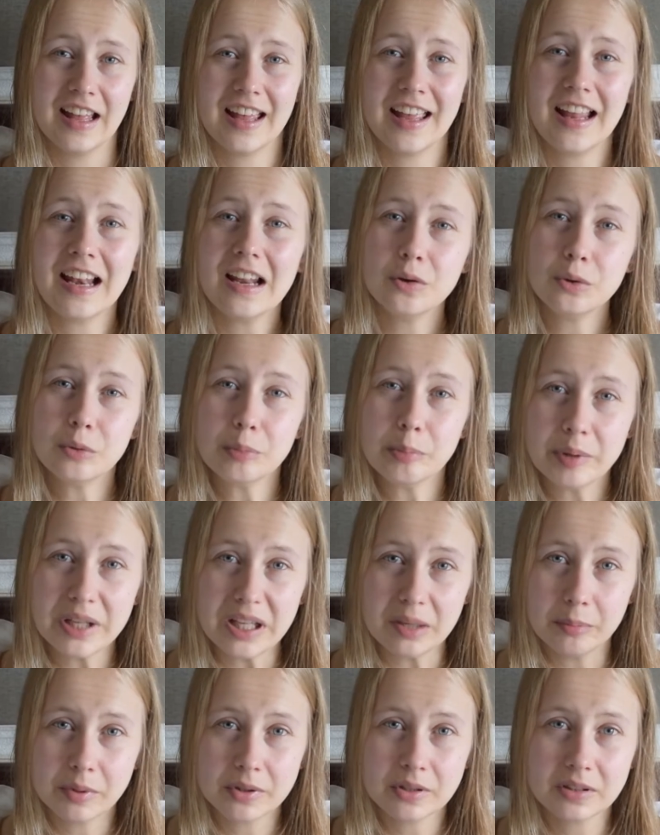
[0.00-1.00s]
Hello
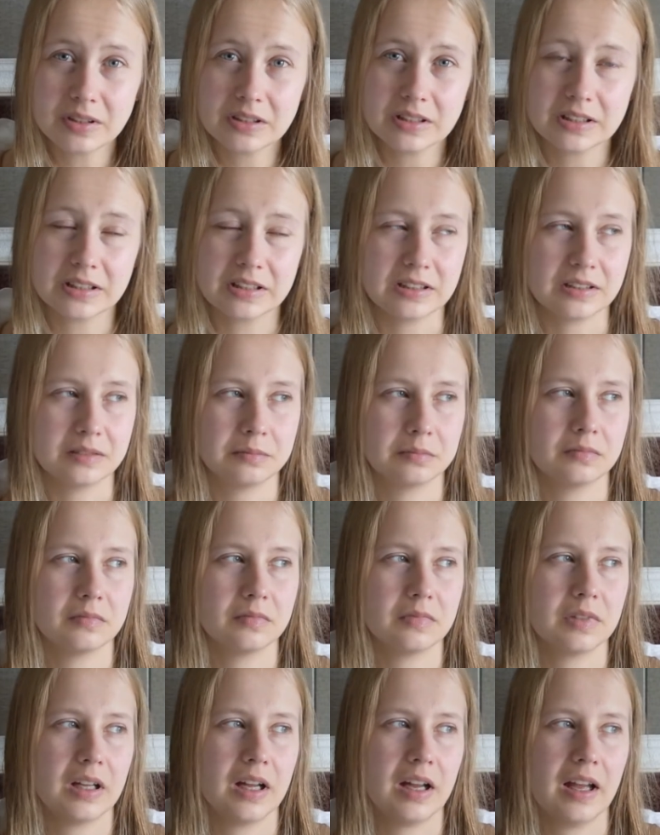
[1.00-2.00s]
people,
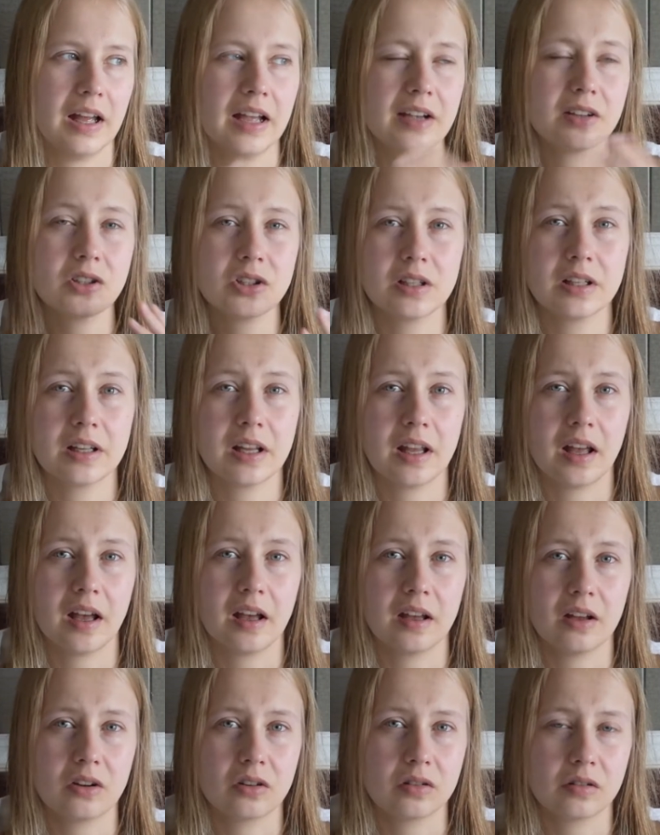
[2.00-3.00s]
actually
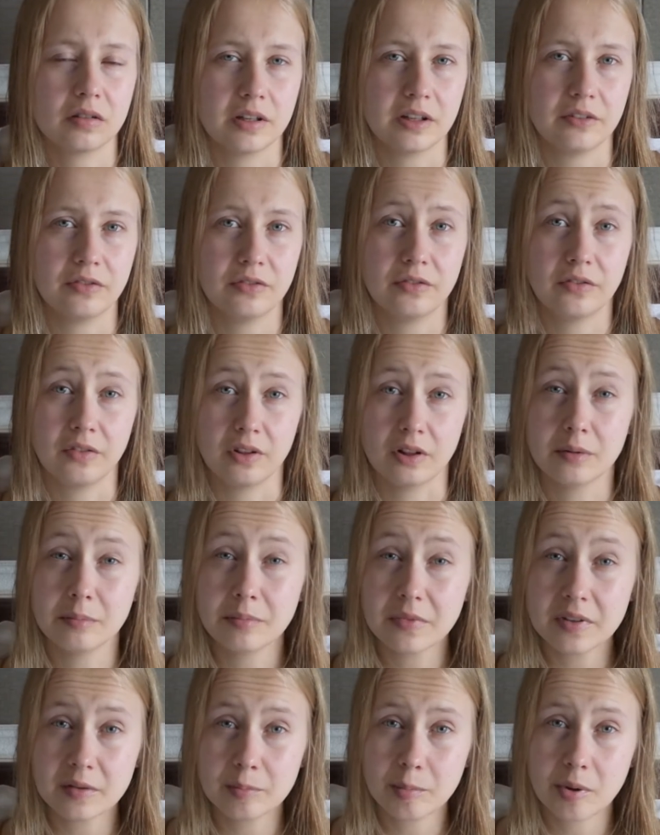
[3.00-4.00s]
I already filmed
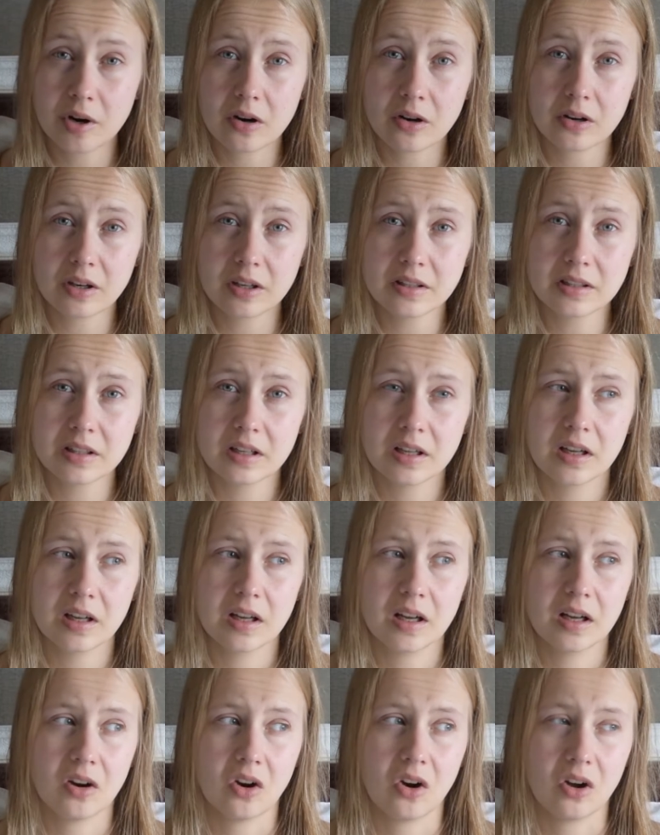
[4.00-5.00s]
this part
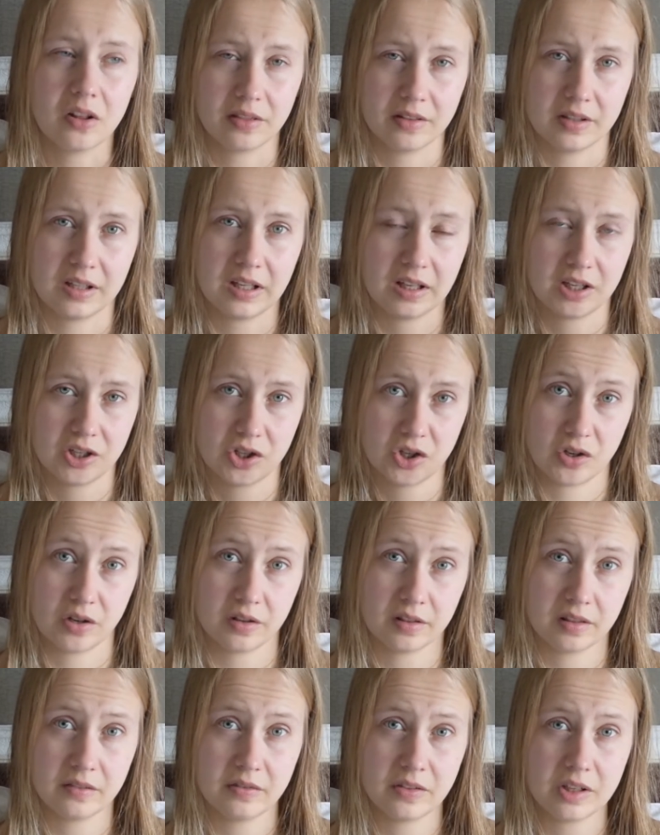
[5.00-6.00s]
on the day I
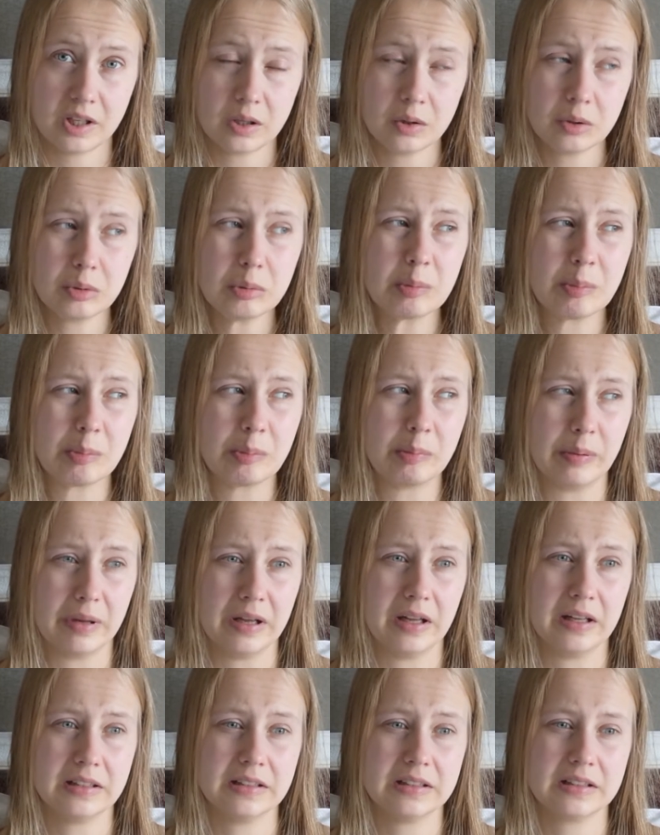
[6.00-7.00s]
shot the video,
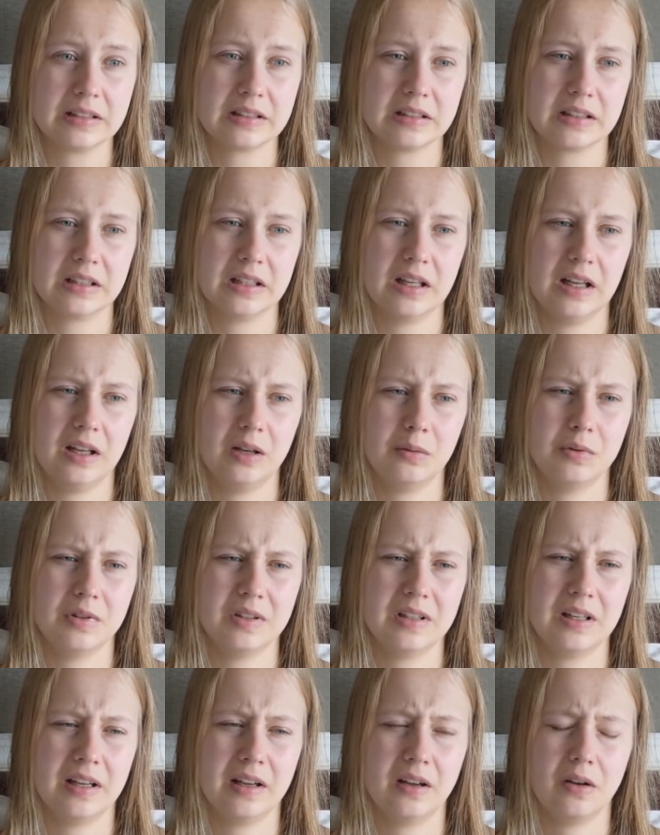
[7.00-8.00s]
but it was
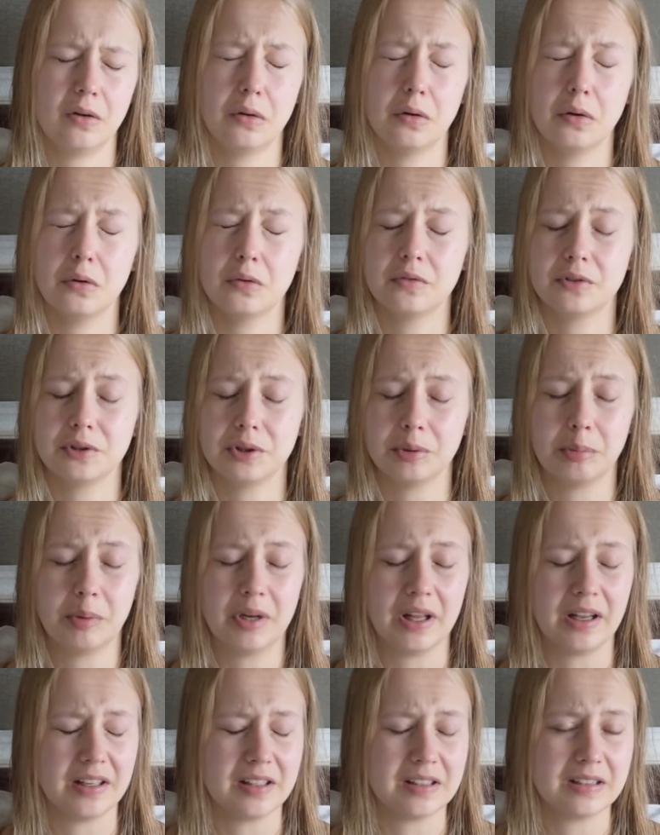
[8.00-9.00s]
like all over the
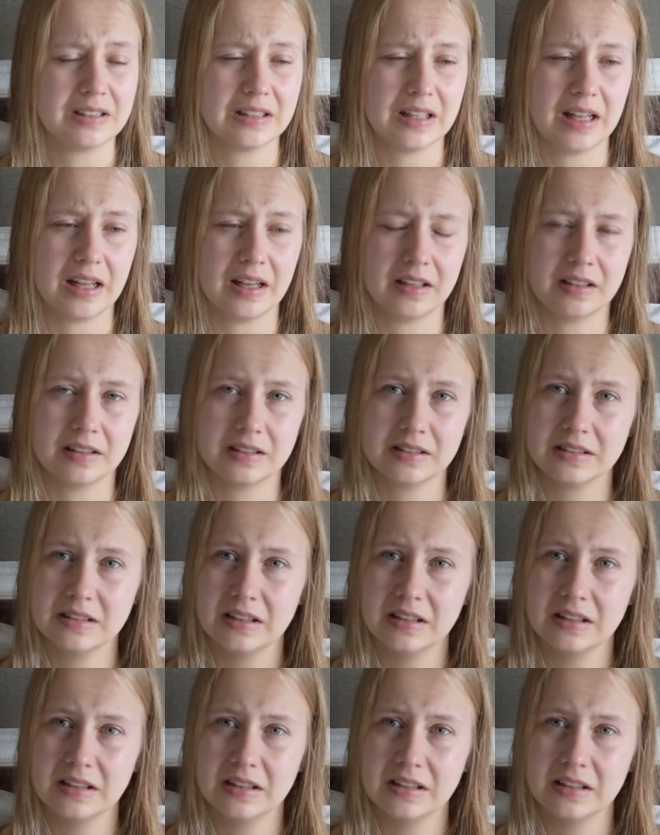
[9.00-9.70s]
place and